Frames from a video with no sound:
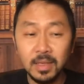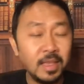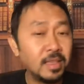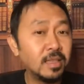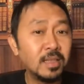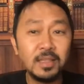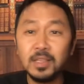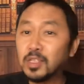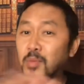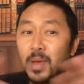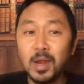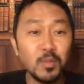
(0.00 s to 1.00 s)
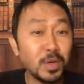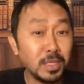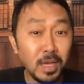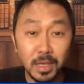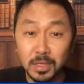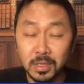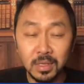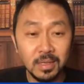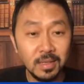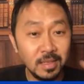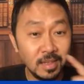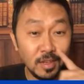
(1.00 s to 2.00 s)
And it doesn't matter what test.
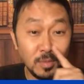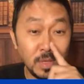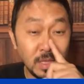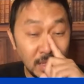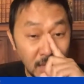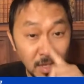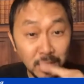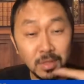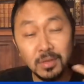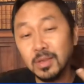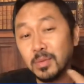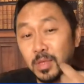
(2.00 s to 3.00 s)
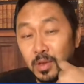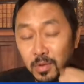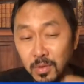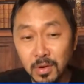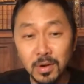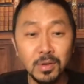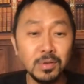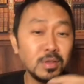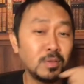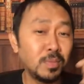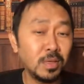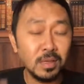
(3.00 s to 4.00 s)
It could be the nasal. It could be the oral. It
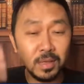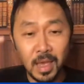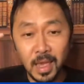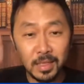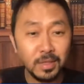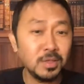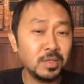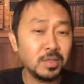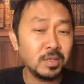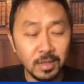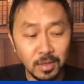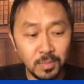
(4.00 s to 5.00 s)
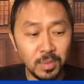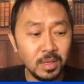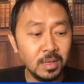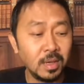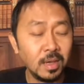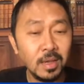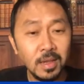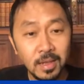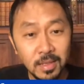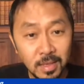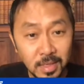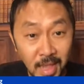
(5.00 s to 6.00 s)
could be the antigen. It could be
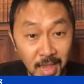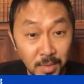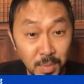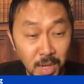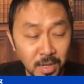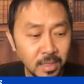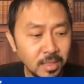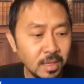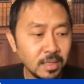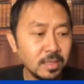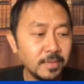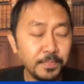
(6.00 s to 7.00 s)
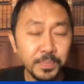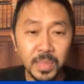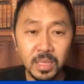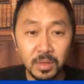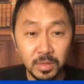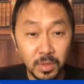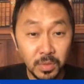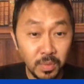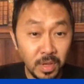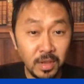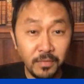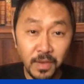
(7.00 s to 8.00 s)
this antibody test. There's a
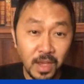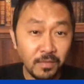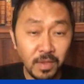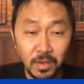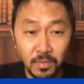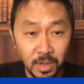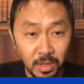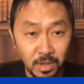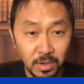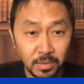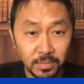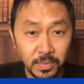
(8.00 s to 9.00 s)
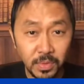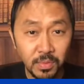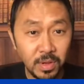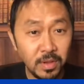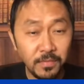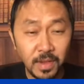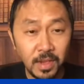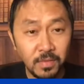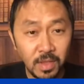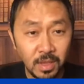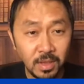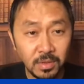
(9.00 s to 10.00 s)
3 to 5 day window, 3 to
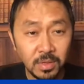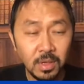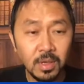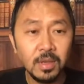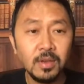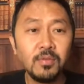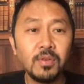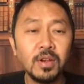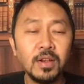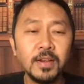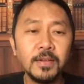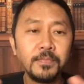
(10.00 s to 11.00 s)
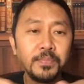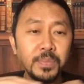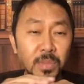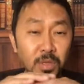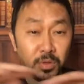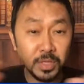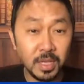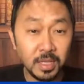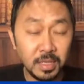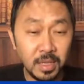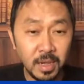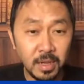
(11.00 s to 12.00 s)
5 days, where you'll
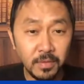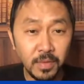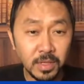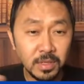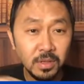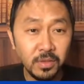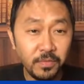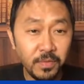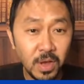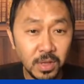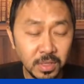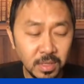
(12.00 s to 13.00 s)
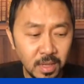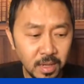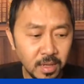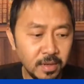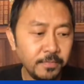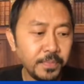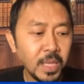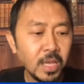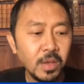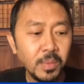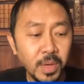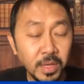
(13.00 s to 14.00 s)
test negative. That's called a false negative.
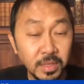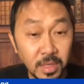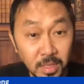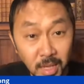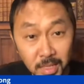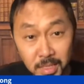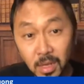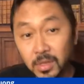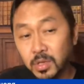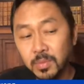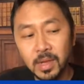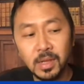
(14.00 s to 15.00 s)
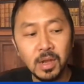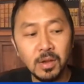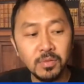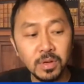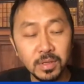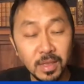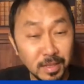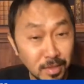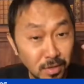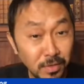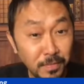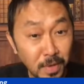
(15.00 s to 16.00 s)
But the test also might not work. That's
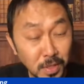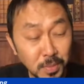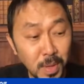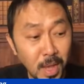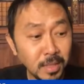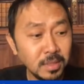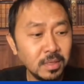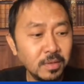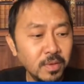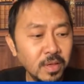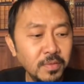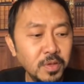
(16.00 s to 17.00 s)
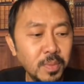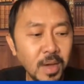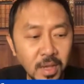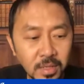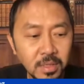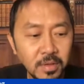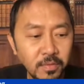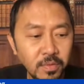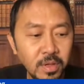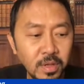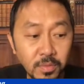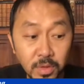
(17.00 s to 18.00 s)
called a false positive. It gives you positive
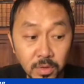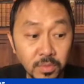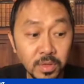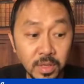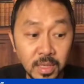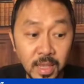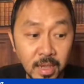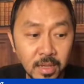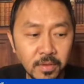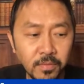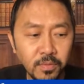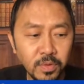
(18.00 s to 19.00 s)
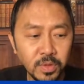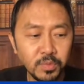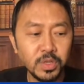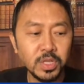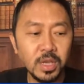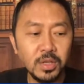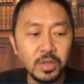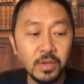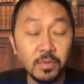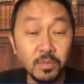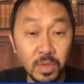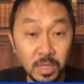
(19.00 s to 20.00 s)
reading when you're really negative, in which case you
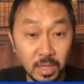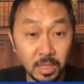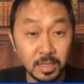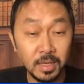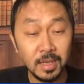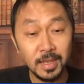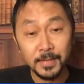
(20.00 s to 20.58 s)
have to retest.